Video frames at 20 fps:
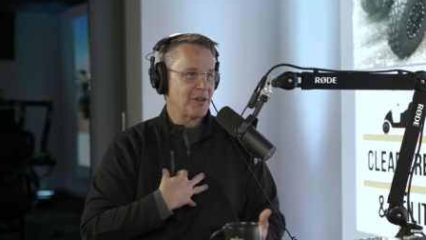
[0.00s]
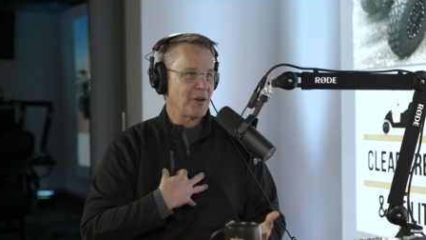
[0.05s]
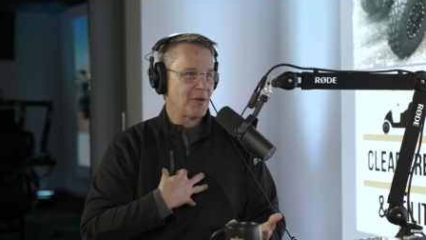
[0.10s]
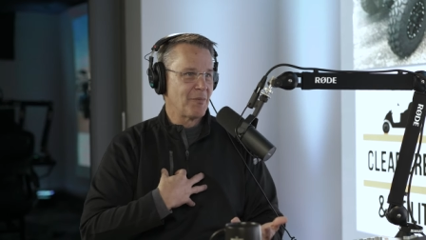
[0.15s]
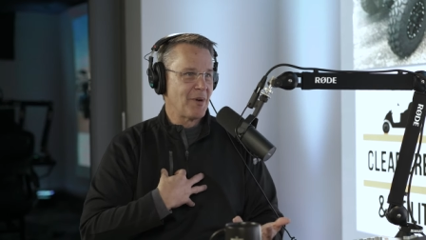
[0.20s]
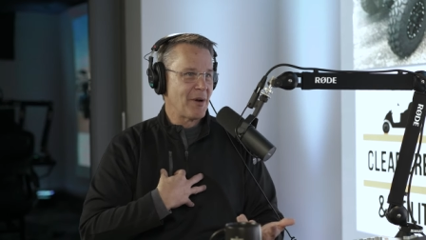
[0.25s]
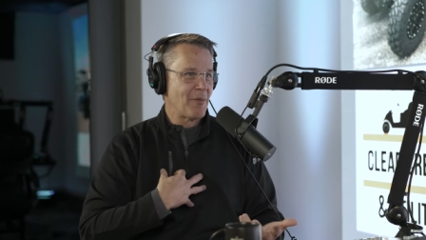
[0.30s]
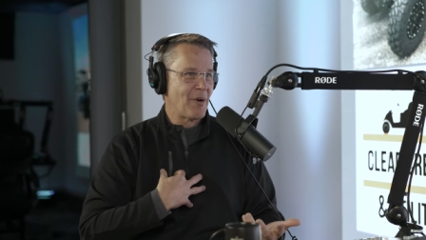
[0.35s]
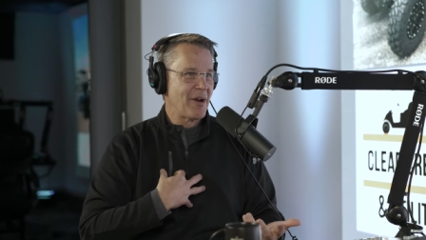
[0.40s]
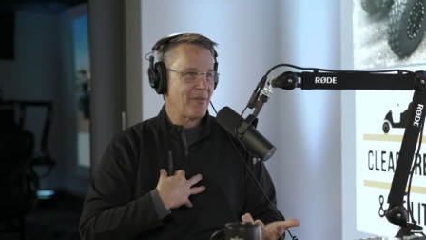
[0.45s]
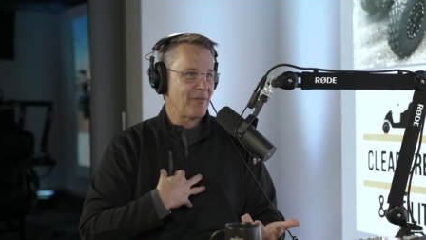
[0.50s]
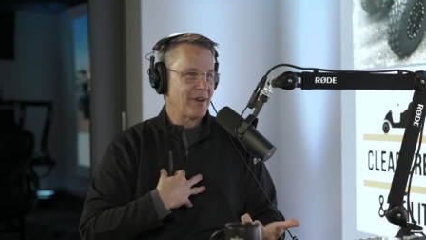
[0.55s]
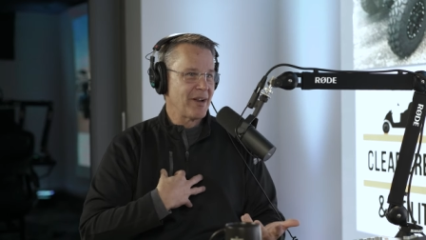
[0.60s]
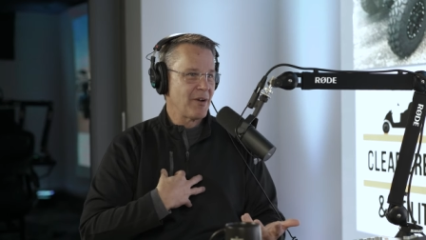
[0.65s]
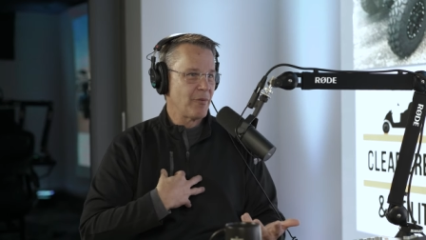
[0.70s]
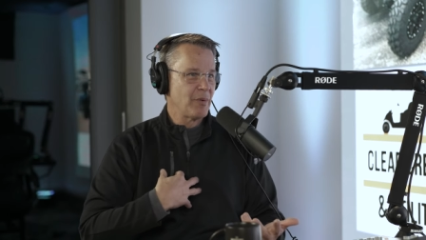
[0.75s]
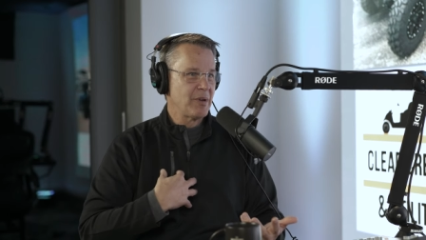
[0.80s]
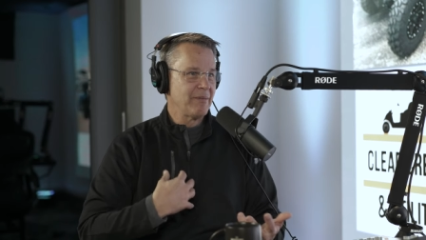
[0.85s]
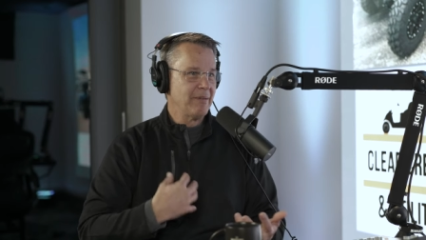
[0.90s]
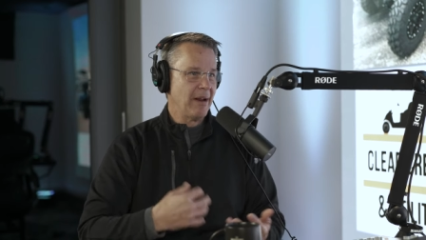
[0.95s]
you know, my wife and
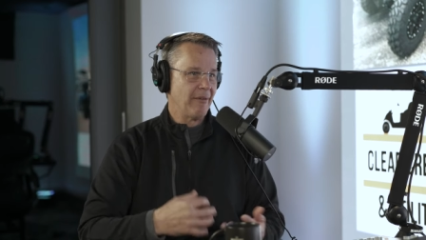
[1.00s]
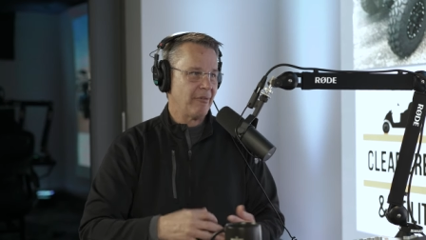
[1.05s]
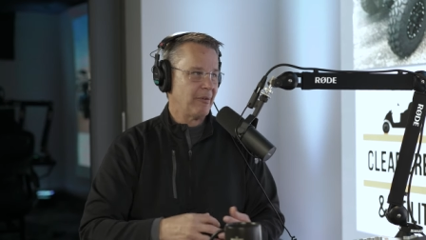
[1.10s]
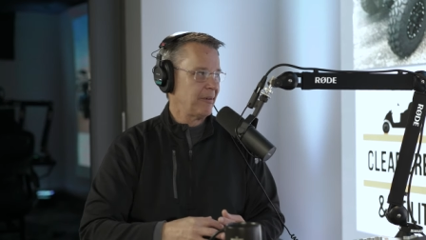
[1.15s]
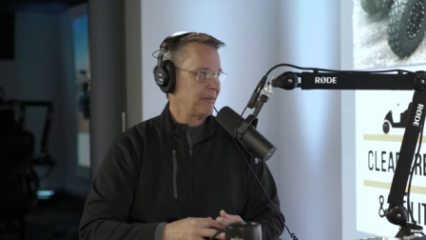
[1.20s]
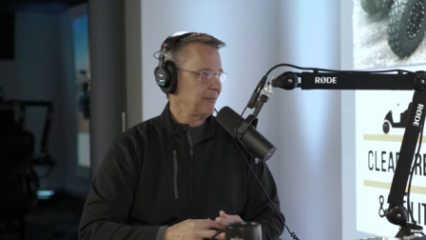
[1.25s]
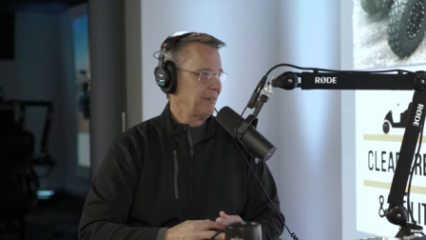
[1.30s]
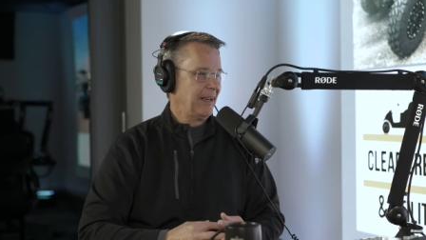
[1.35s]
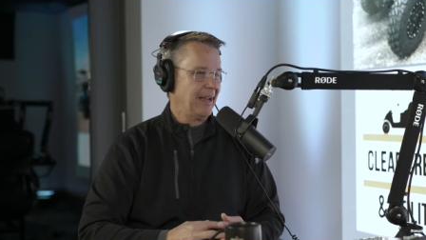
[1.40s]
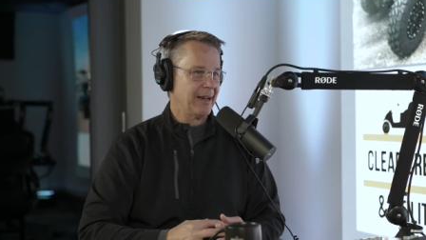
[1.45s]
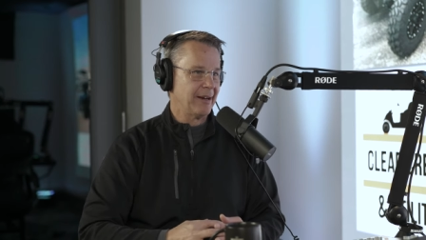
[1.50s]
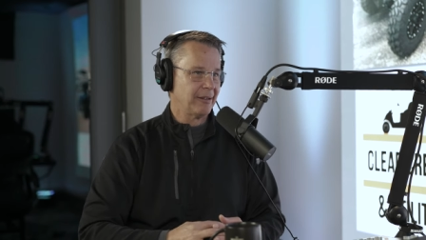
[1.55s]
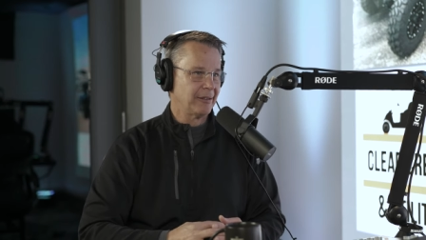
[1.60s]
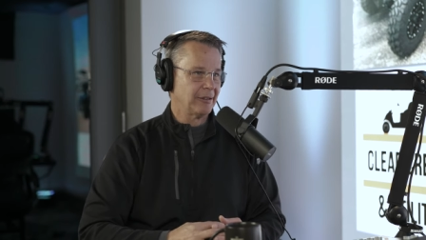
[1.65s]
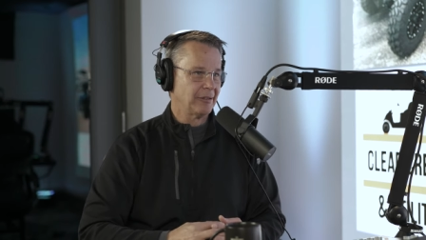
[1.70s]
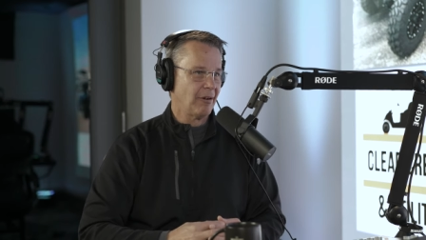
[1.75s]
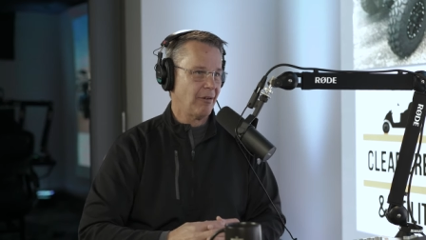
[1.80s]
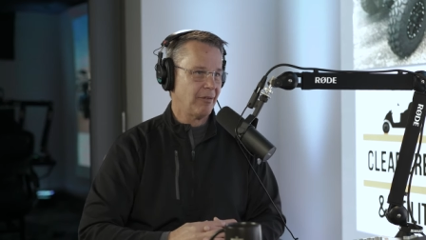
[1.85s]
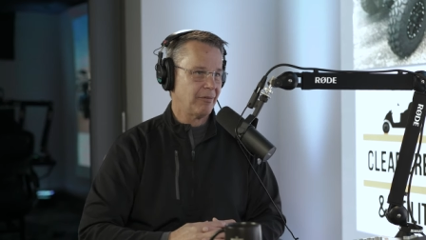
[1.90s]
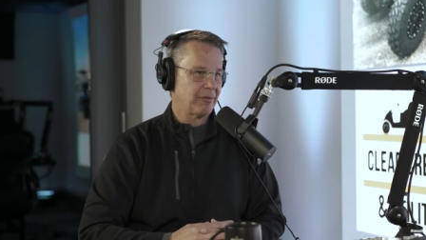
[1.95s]
I, we've never had a
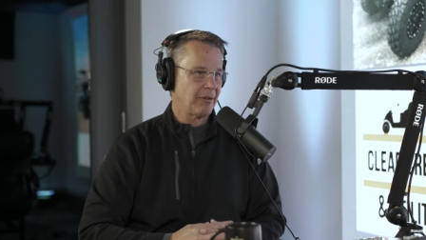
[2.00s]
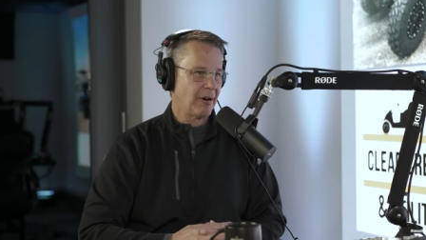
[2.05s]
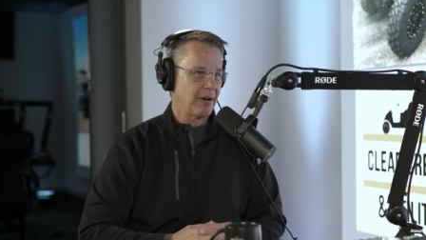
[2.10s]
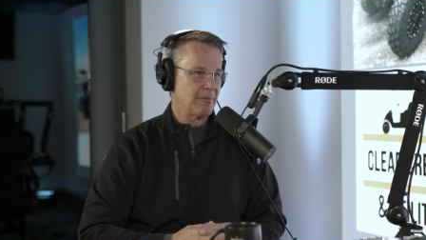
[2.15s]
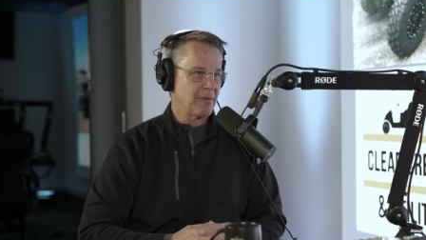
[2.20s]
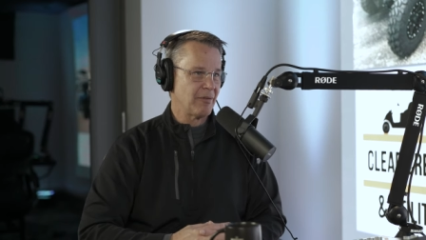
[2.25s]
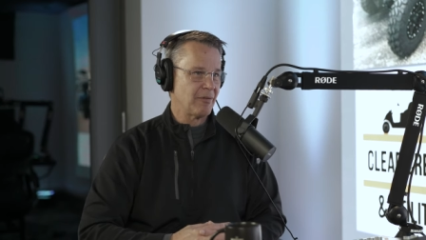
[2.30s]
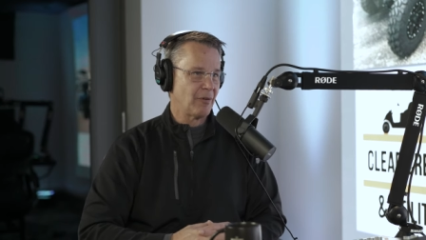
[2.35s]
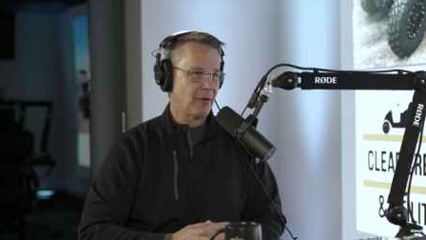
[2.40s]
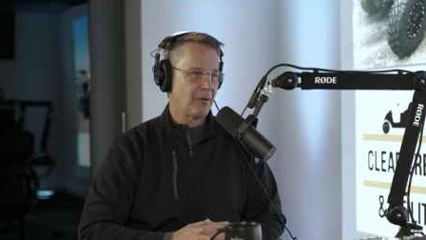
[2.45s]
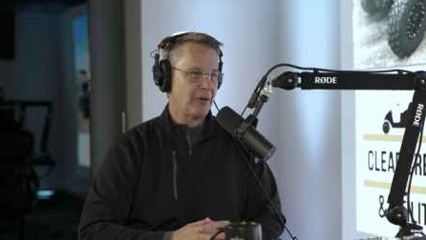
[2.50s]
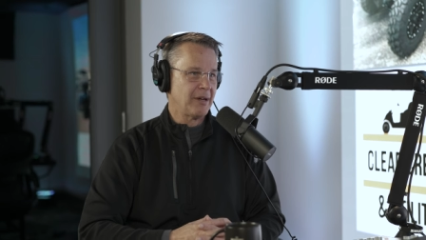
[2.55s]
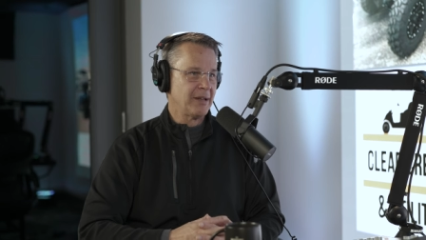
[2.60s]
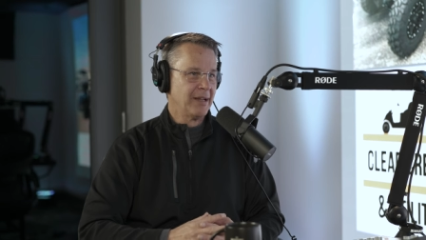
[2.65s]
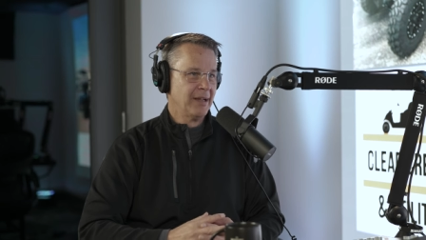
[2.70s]
golf cart before,